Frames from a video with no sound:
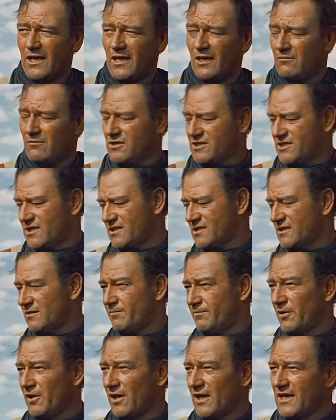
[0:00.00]
in a lot of
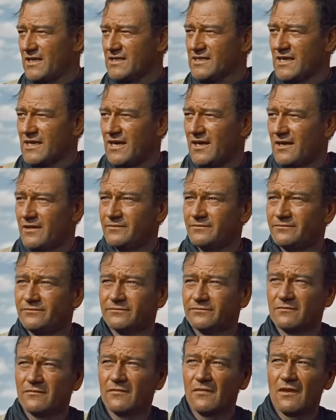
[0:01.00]
John Wayne's films.
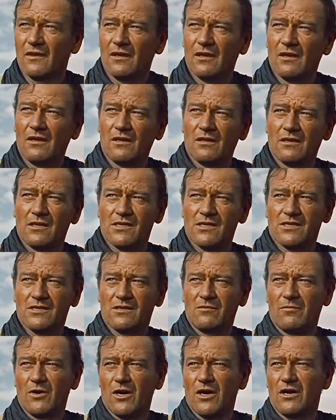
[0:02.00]
Yep,
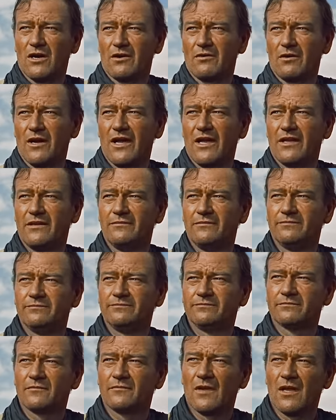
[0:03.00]
he did that cool
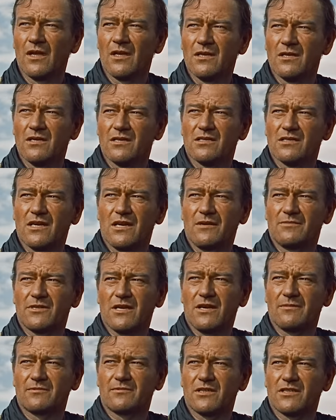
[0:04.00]
thing with unbuttoning
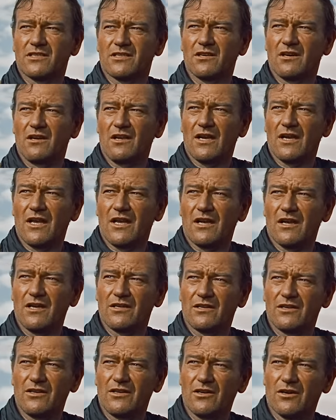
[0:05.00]
a part of the bib and
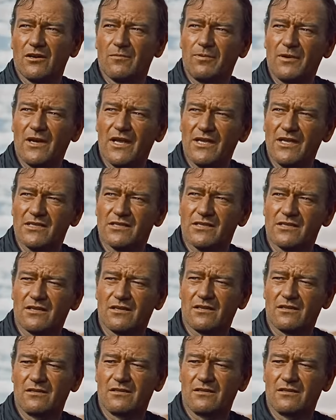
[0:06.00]
letting it flap down.